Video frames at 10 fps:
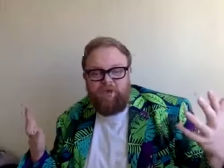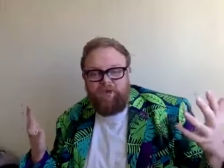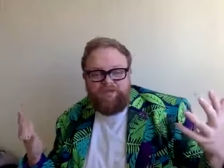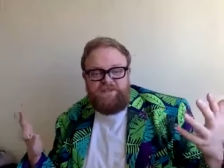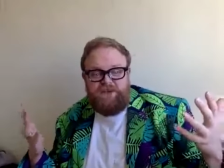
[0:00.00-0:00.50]

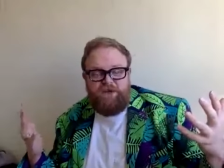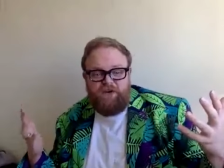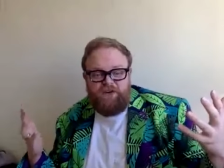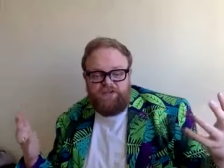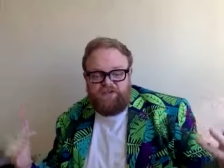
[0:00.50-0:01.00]
powers in their
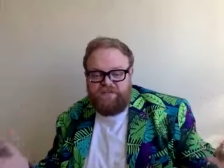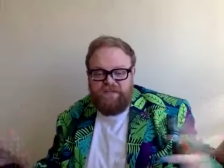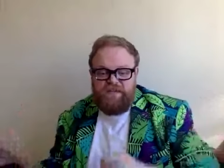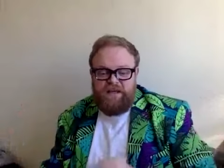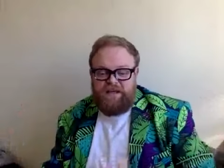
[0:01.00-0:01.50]
eyes.
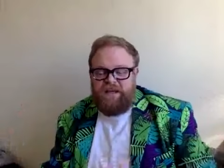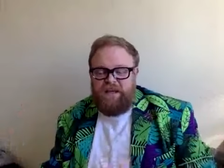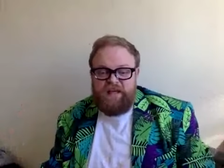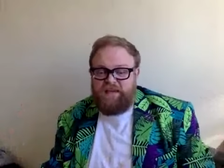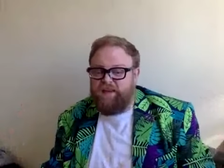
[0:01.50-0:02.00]

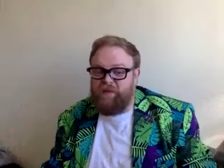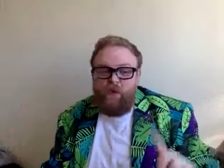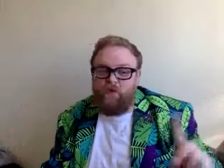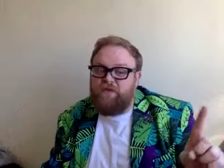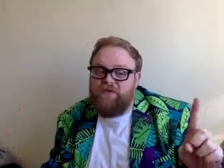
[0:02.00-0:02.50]
Then there
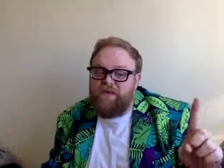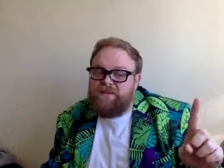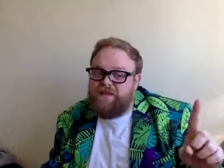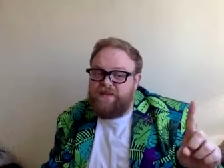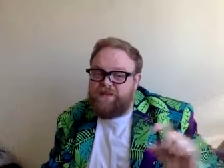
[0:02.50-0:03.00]
were other
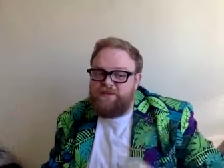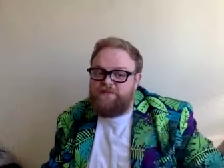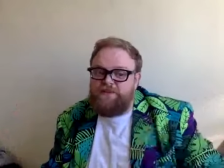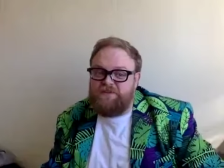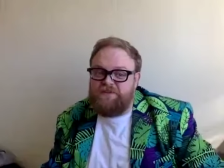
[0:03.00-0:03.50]
things that
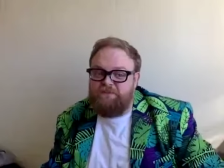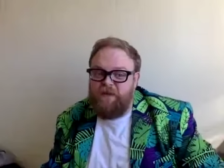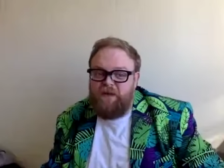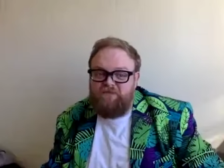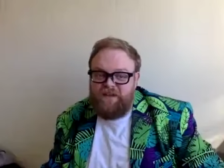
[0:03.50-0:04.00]
Egyptians
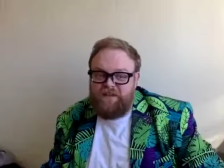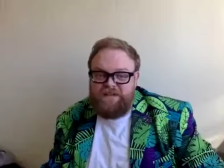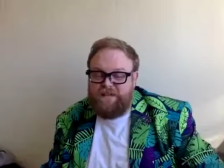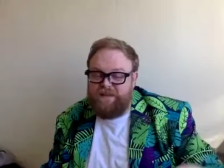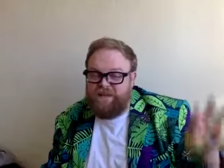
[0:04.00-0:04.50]

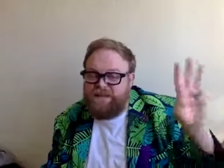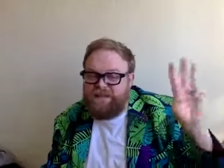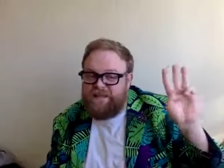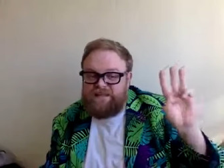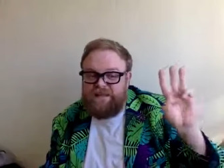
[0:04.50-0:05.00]
invented, and
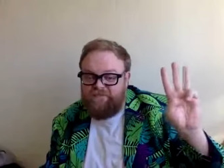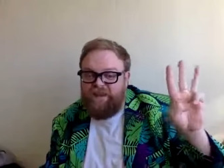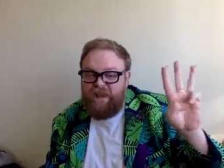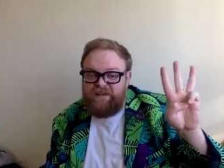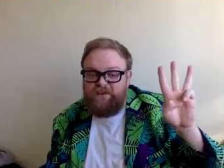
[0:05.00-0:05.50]
this is
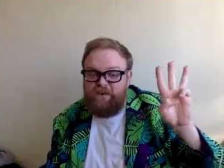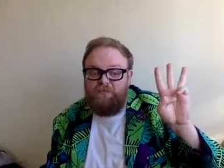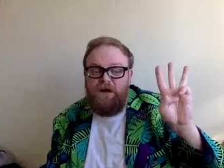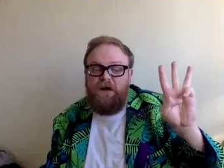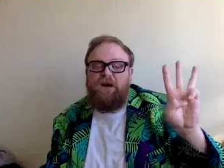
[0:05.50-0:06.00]
fact
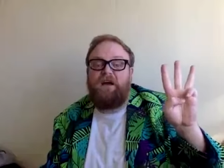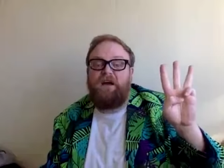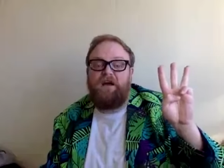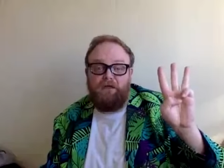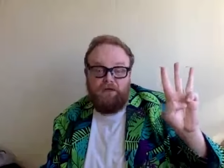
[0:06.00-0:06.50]
number
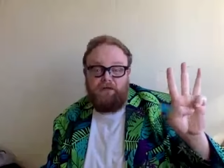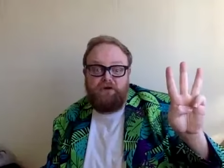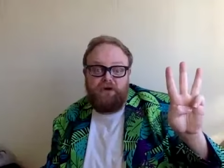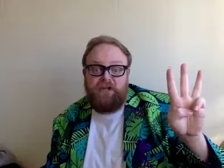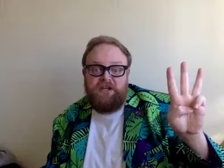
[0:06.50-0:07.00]

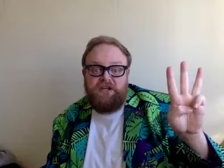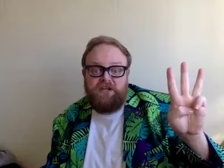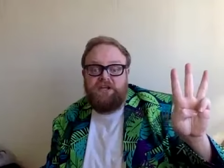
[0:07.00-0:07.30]
three.